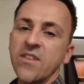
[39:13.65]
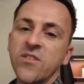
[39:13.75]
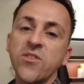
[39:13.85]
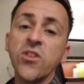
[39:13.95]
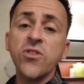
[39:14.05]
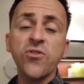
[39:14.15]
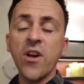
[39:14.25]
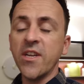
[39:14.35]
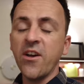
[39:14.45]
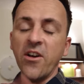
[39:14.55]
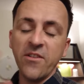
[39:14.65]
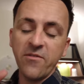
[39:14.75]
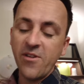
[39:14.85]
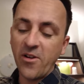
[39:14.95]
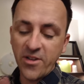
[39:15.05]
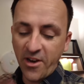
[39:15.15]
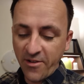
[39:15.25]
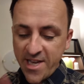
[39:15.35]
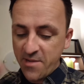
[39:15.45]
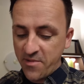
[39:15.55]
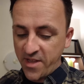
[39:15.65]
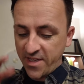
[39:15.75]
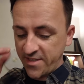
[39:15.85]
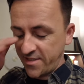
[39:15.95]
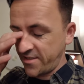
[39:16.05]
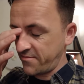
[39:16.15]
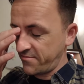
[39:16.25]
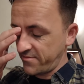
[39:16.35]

So it's just trying to kind of, you know, keep things,